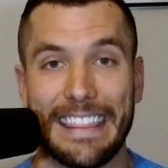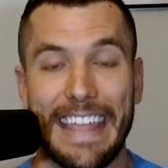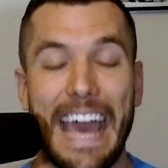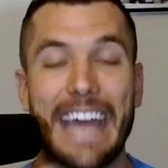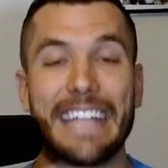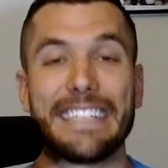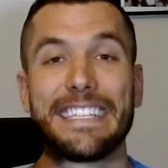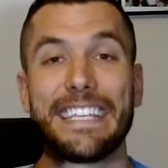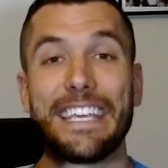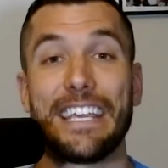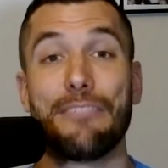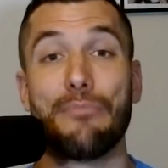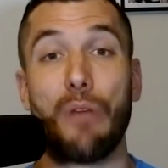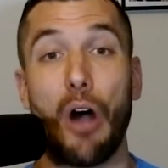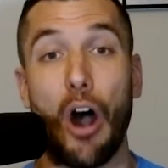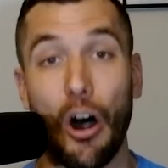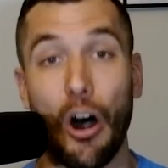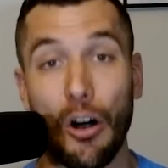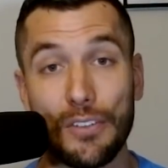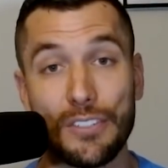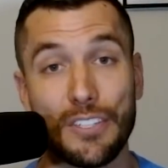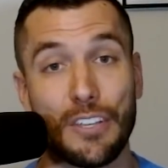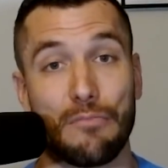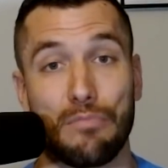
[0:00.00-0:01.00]
That team
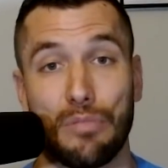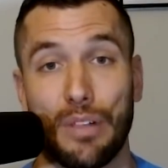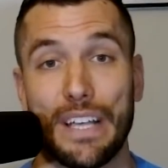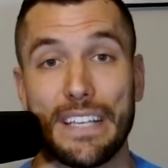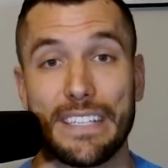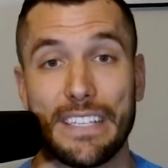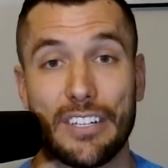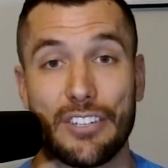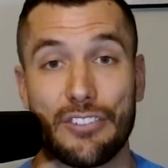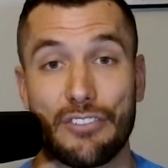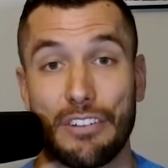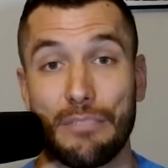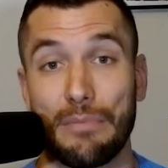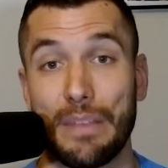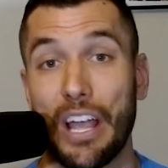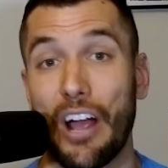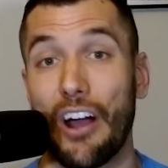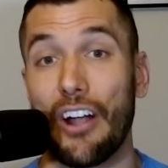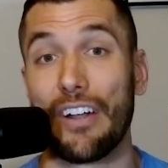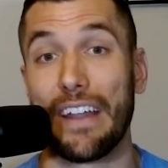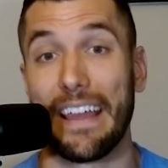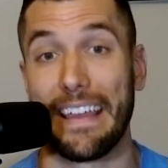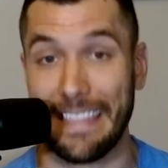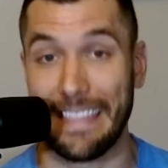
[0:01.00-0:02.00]
also plays extremely
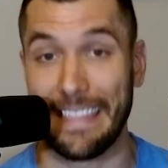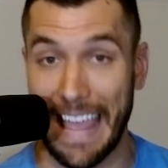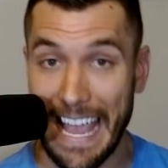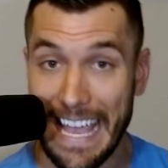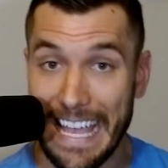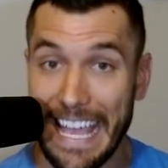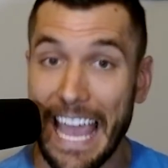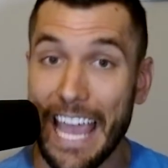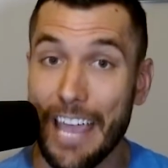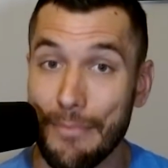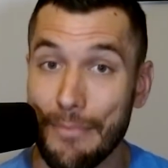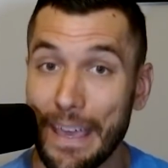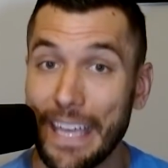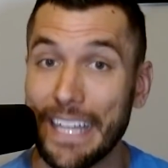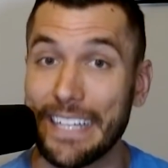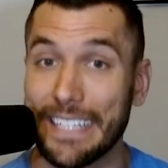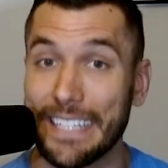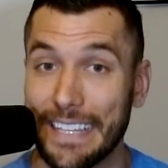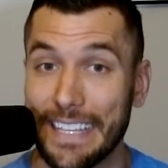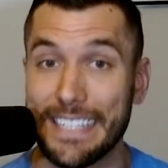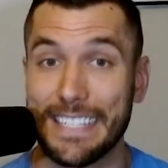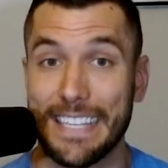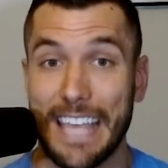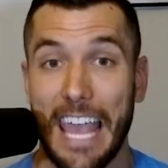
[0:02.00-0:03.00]
hard, and they came into
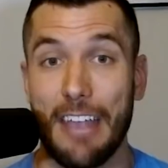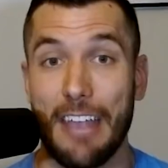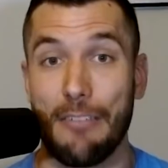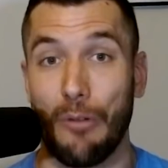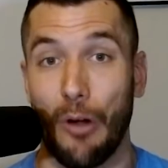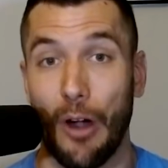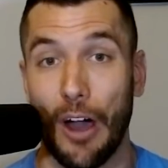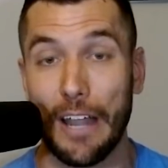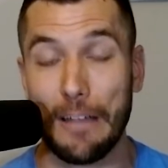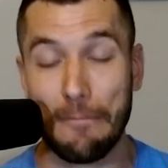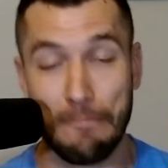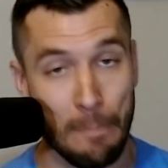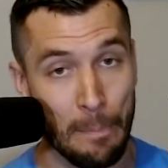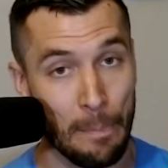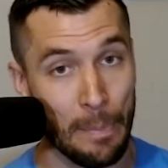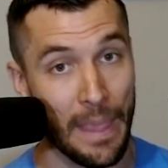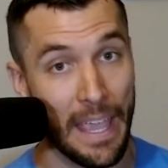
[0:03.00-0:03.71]
this game one